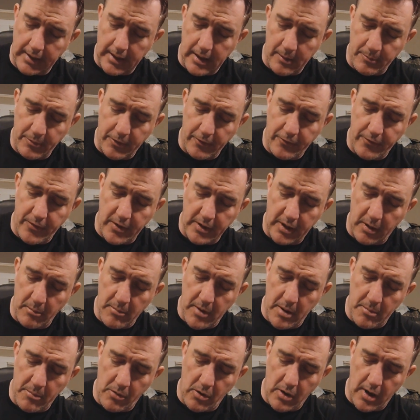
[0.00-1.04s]
kept the
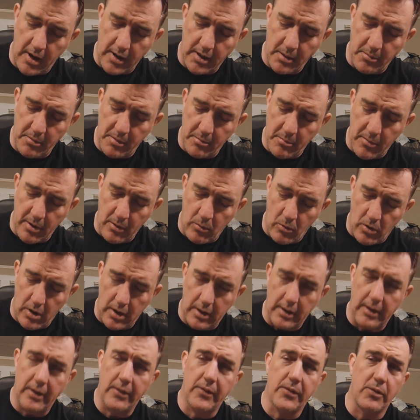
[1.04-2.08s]
fucking memorandum in my
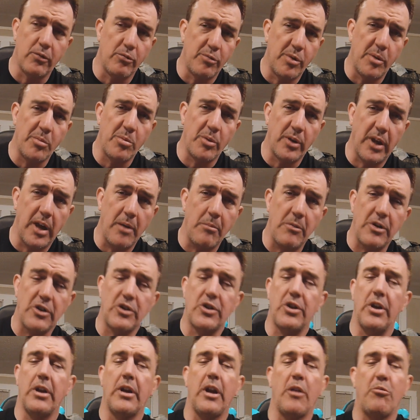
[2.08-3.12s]
wallet, so when people gave
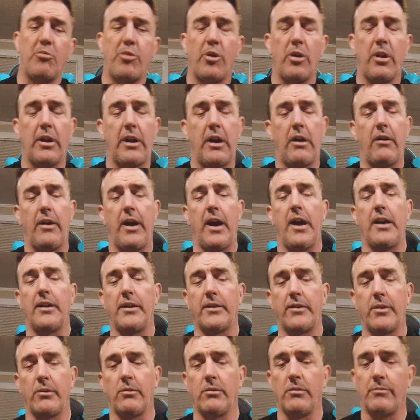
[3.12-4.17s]
me shit, I'd pull it out,
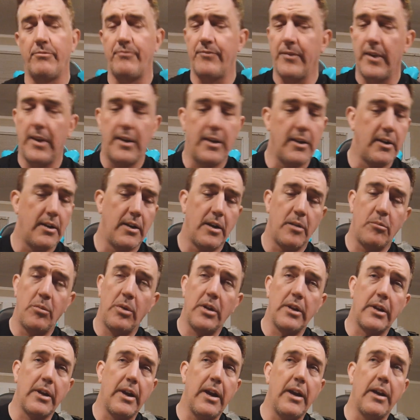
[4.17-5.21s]
hand it to them,
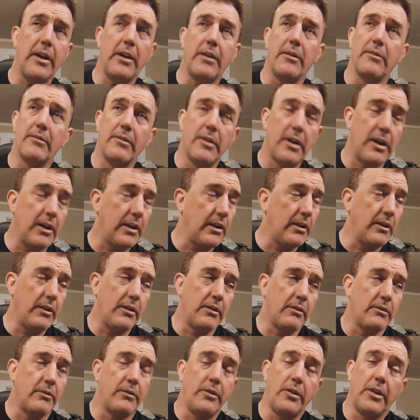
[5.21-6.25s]
and be like, hey,
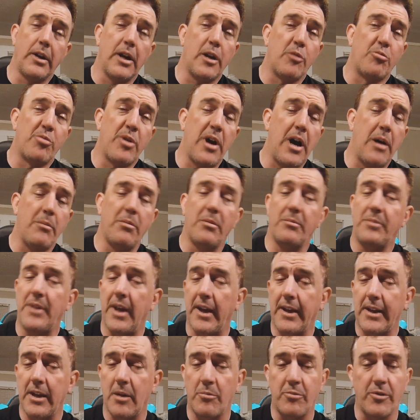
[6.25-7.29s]
you got a
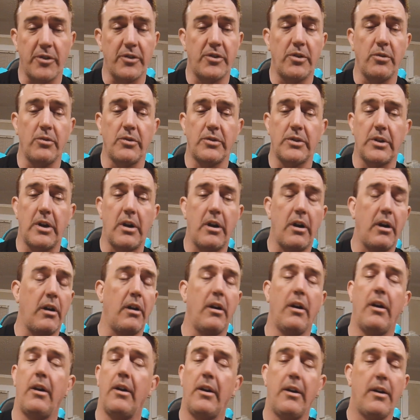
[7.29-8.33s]
problem, take it up with a
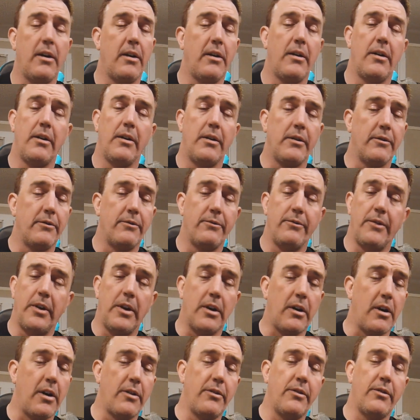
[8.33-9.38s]
2-star.
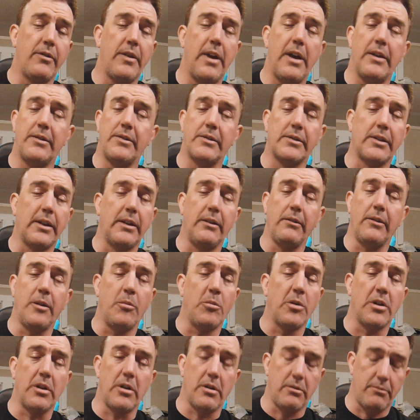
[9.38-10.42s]
Other than that, just
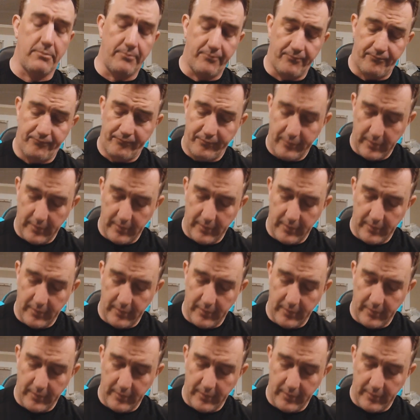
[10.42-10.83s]
leave me alone.